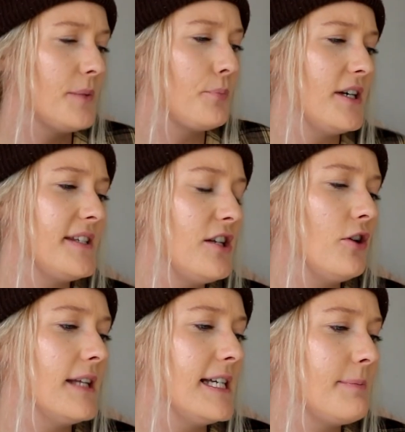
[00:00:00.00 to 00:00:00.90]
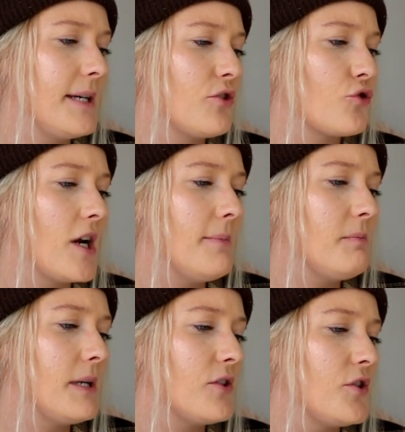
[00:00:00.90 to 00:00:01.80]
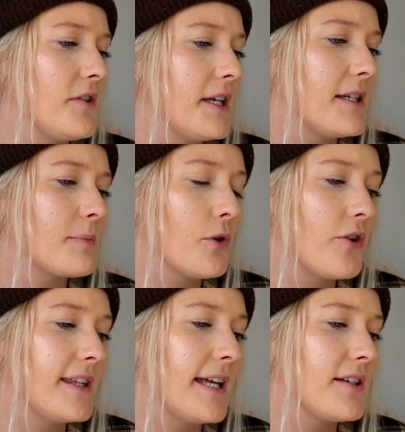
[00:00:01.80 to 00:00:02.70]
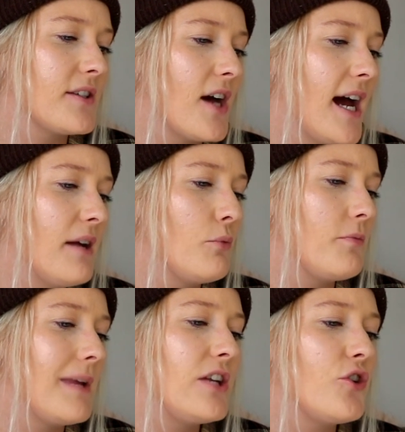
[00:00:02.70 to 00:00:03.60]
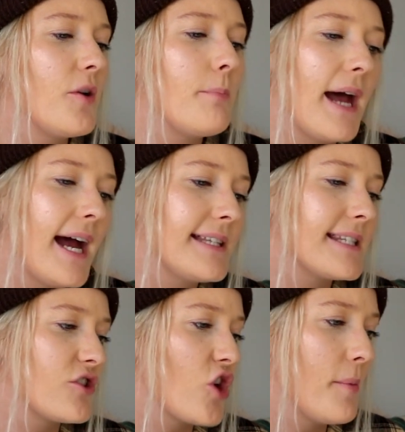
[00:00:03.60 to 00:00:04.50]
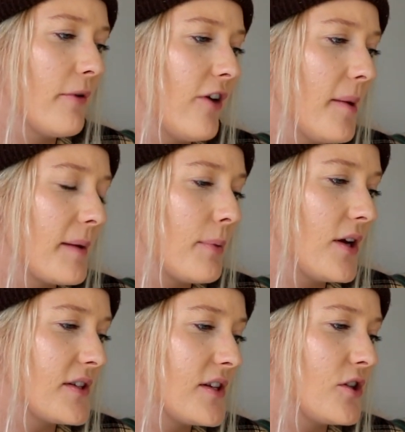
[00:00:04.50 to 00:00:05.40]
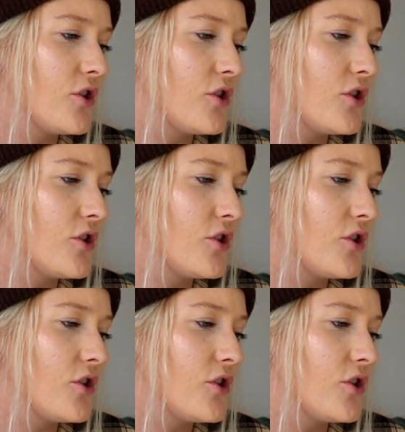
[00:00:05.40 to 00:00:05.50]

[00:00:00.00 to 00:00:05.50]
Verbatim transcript: Suppressing your lesbian dreams because you think exploring that desire would mean you're a bad slash homophobic person,